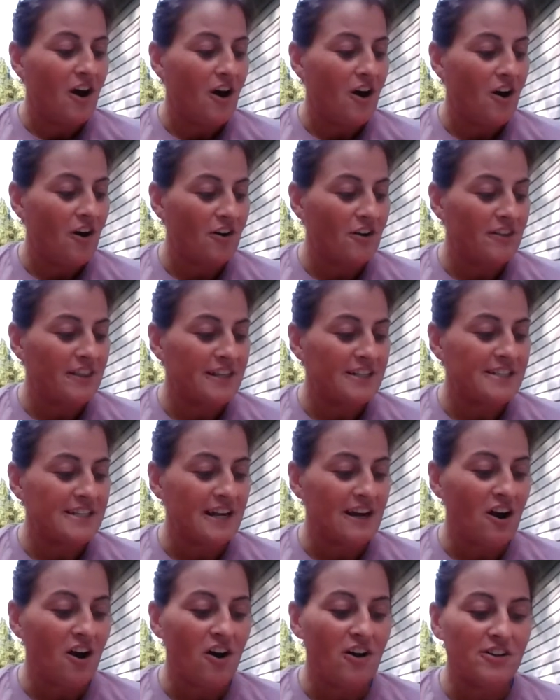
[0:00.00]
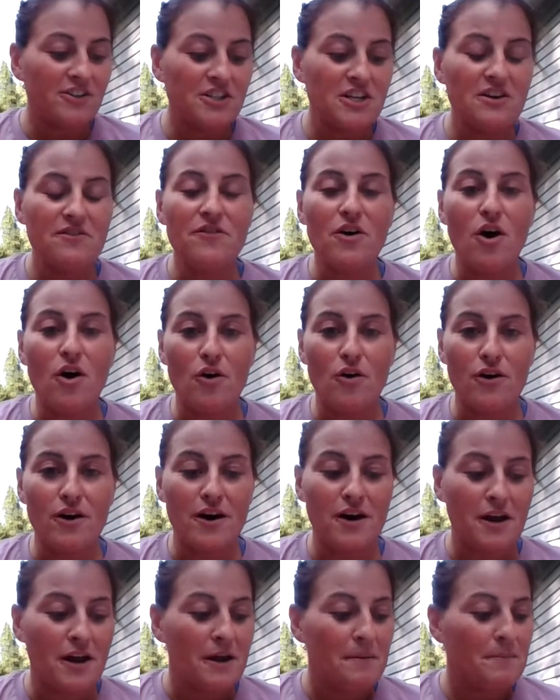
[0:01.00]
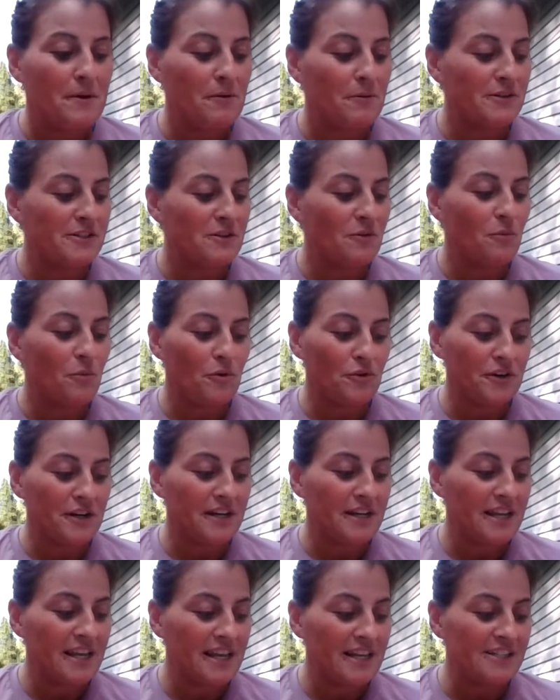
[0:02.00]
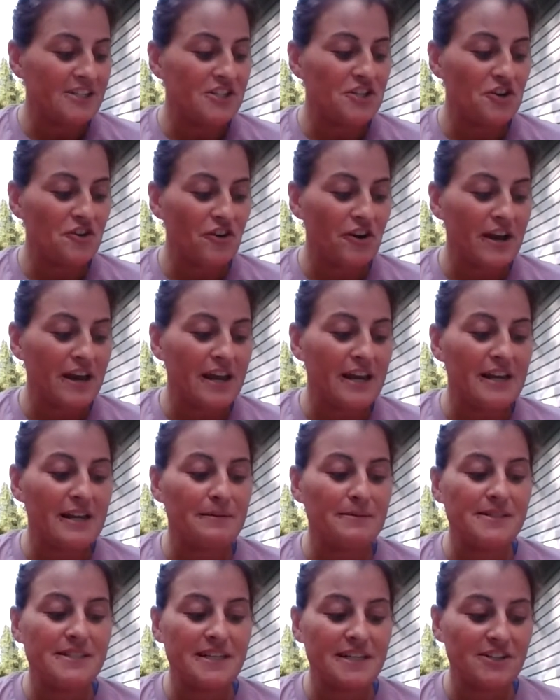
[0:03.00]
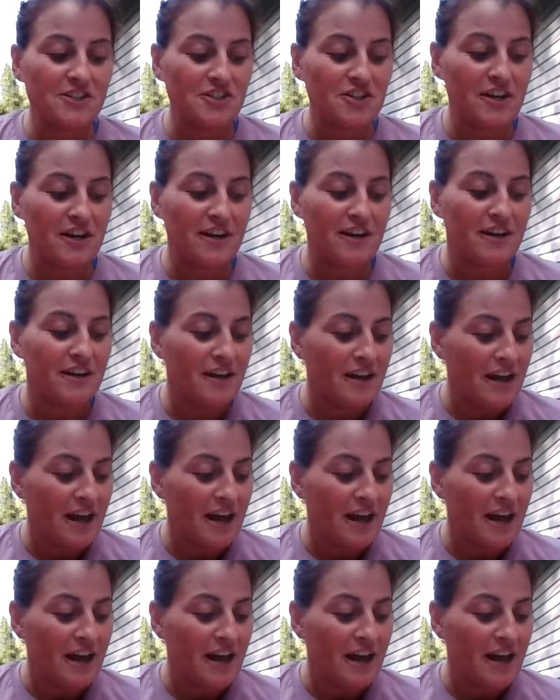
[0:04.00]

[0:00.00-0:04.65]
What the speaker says: on the psychology of art, but was awarded his degree in absentia